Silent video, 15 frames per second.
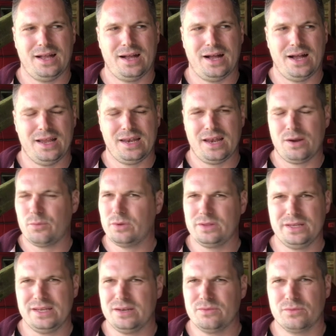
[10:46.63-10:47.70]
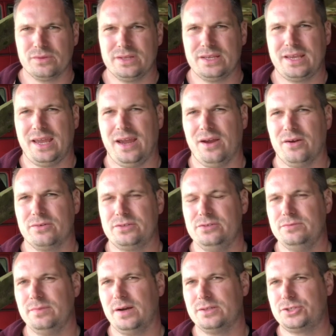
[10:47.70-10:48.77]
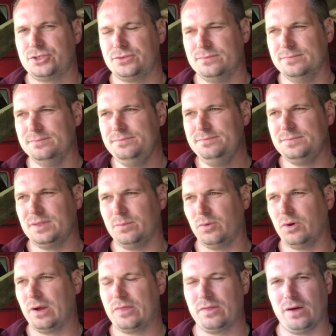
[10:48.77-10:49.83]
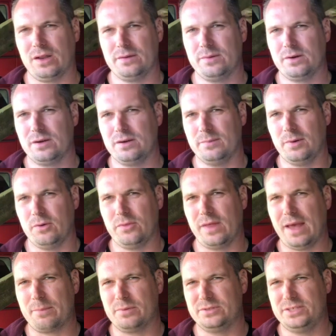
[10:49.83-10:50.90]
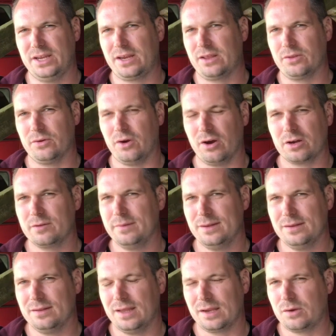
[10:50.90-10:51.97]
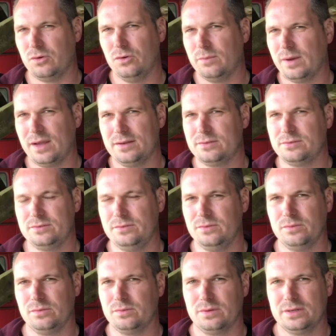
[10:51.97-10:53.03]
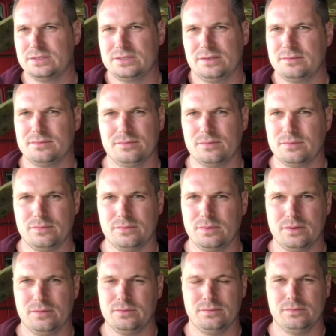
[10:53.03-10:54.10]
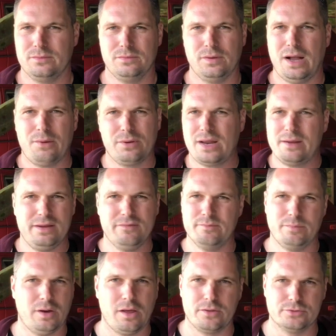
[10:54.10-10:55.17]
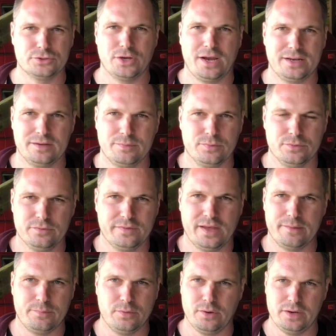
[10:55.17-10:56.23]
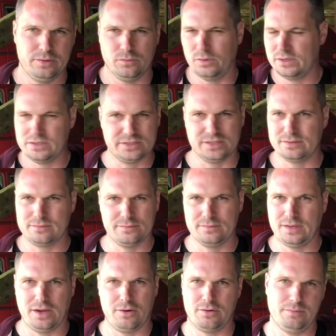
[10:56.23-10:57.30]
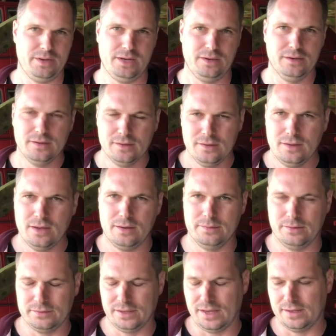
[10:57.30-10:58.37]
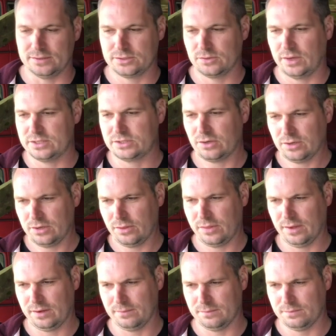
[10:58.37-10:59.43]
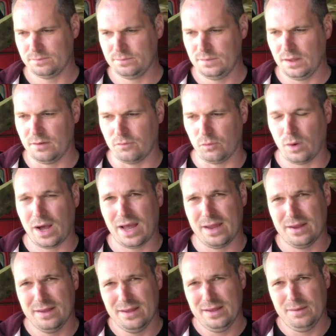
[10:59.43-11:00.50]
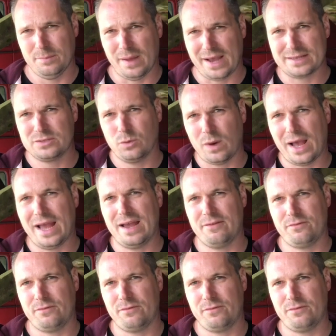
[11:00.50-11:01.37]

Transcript: I really didn't really care too much the more I thought about it, about that particular argument. Like, who am I, what is it, why would I even bother trying to prove that point, and what does it care to me about that? So I started to think of back to why I